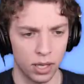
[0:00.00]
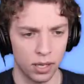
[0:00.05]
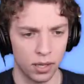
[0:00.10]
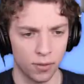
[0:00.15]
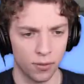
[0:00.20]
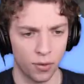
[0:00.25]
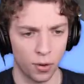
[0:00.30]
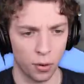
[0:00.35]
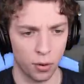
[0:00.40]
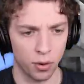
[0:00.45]
need
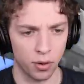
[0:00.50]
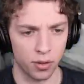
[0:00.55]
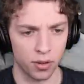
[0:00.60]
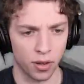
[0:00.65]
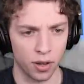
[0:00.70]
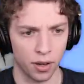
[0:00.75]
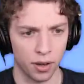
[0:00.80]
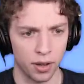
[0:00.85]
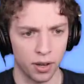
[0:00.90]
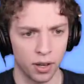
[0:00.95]
to focus There's
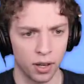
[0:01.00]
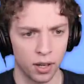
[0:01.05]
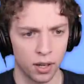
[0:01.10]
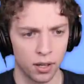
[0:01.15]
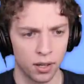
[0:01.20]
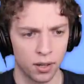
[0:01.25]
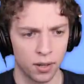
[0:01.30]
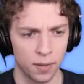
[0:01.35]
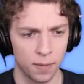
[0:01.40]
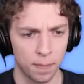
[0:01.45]
on. There's
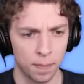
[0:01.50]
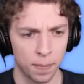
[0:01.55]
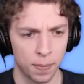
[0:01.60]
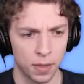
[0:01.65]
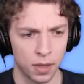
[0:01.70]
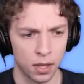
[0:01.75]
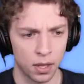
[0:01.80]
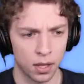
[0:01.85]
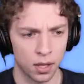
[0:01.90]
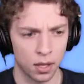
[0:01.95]
creepers
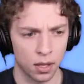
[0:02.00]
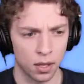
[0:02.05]
there. One.